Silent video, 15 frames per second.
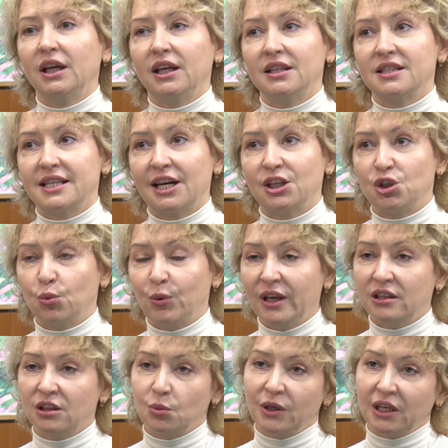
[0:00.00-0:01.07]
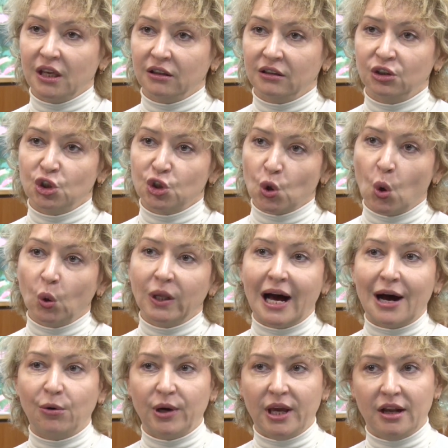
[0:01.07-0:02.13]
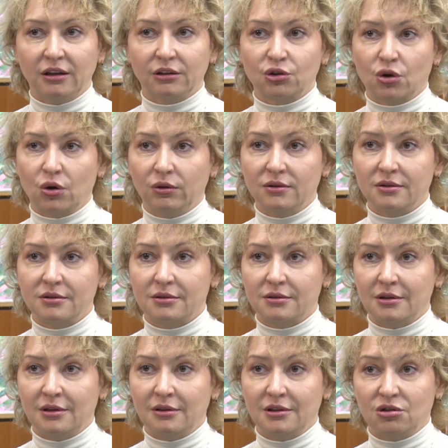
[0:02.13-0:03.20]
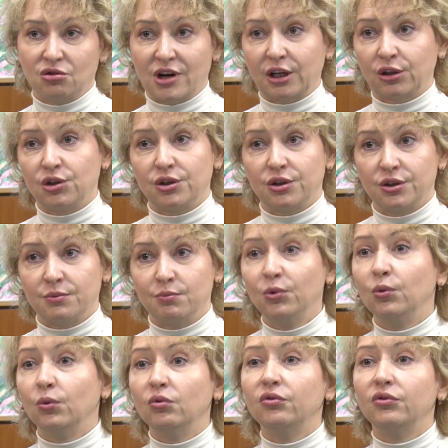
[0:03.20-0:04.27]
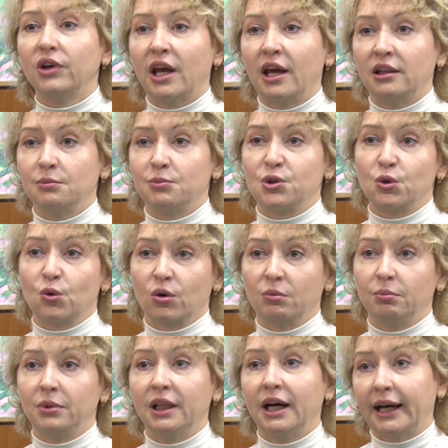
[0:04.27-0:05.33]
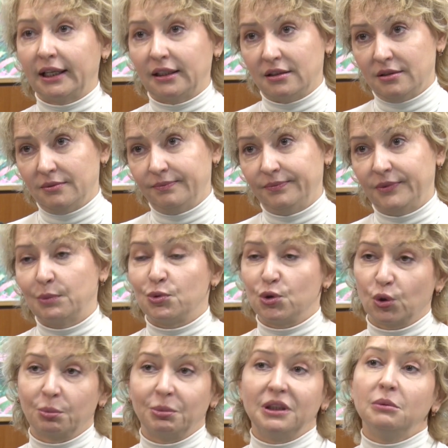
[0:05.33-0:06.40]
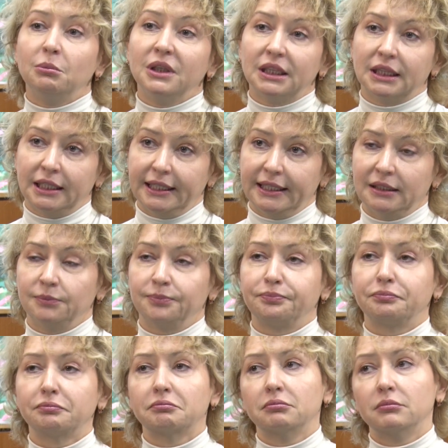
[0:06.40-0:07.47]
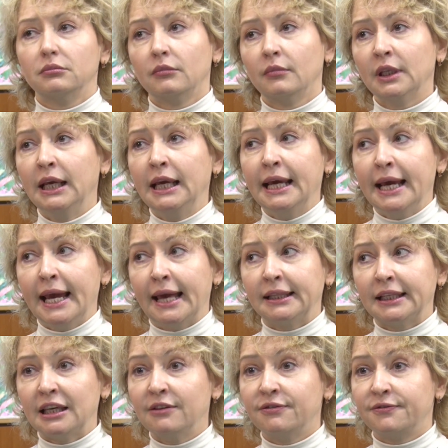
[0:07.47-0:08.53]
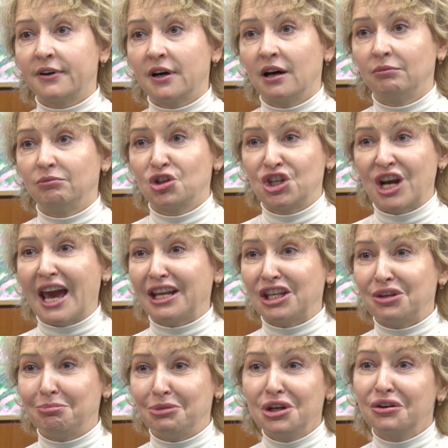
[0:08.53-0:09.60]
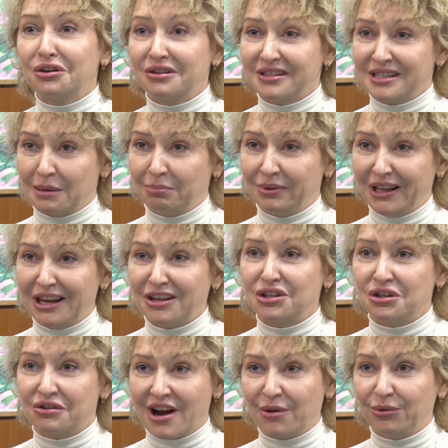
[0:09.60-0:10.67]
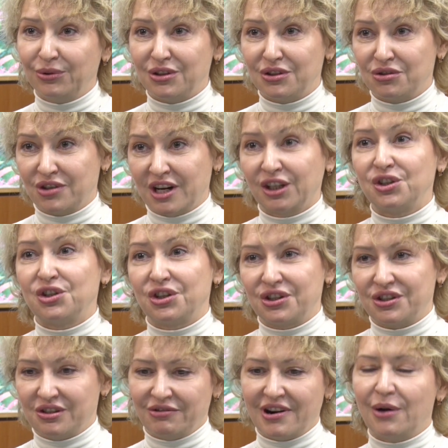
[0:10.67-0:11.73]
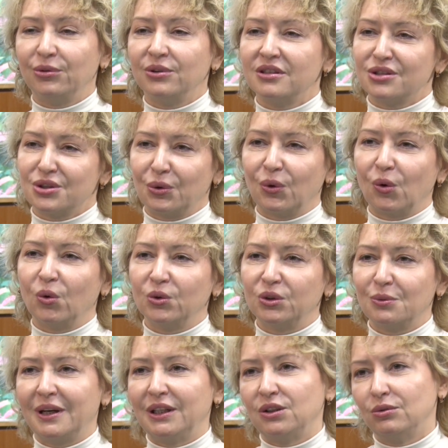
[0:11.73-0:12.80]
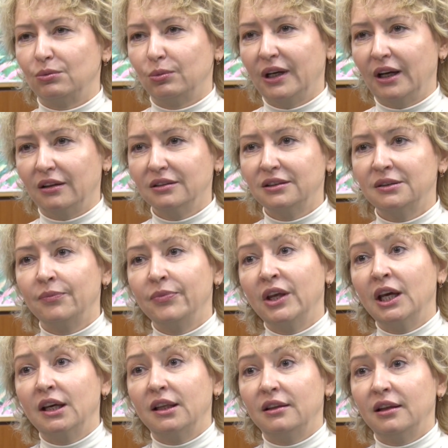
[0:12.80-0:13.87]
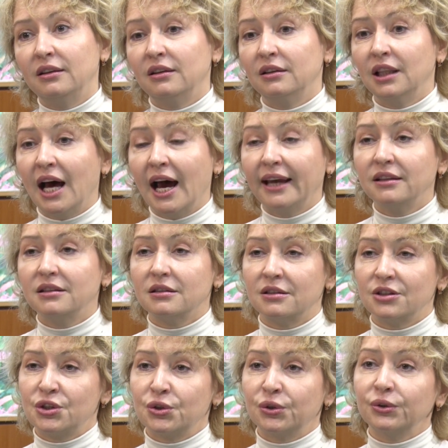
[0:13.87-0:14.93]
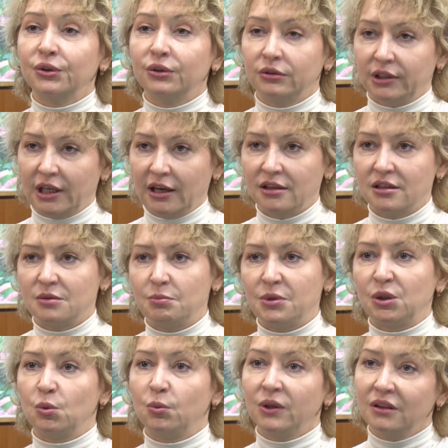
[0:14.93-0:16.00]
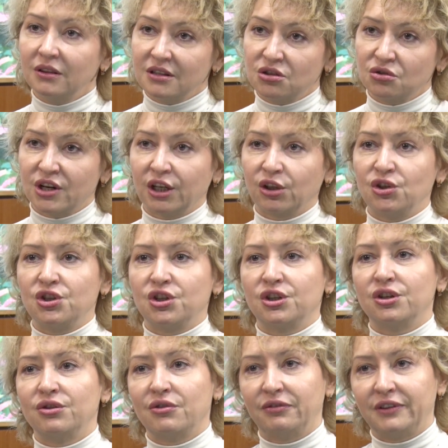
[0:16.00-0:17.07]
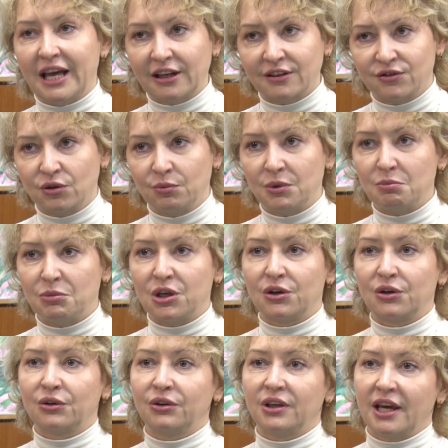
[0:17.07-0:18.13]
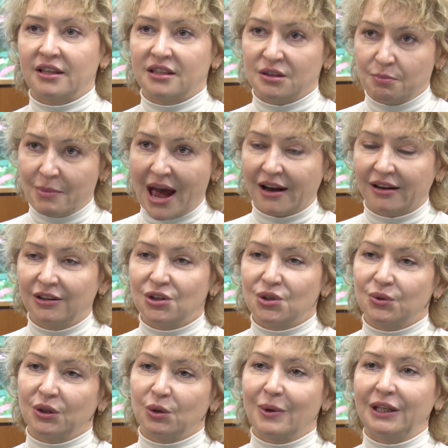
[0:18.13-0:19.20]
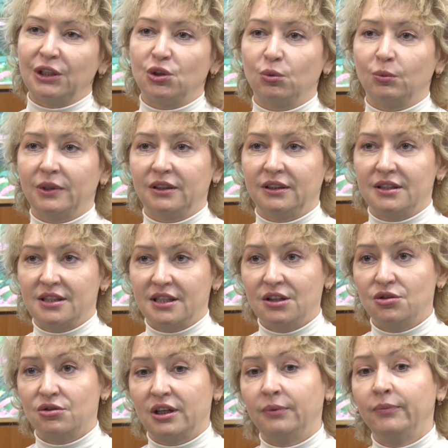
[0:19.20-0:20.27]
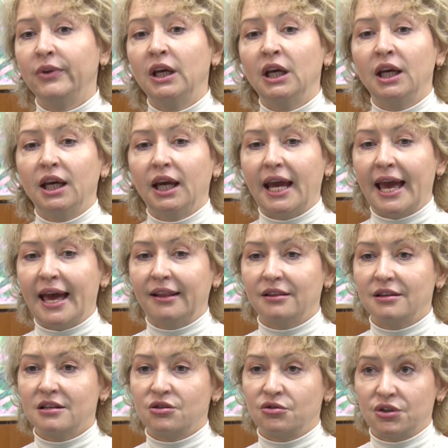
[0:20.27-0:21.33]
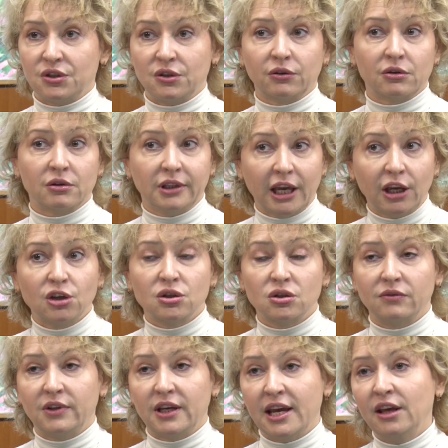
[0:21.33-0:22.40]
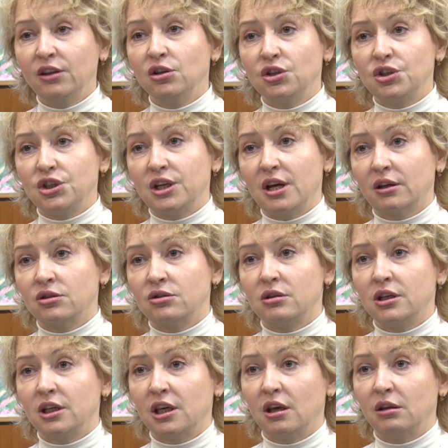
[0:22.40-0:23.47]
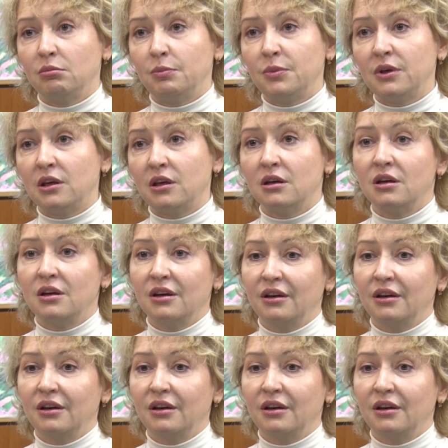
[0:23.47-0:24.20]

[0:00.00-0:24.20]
in such a way that we can control how electrons in the structures move and absorb light, absorb and emit light. And if shiny mirrors are placed around these structures, around these so-called quantum wells, then the light circulates between the structure, reflects from the mirror, gets back into the quantum well, etc. And this recirculation of the energy actually can be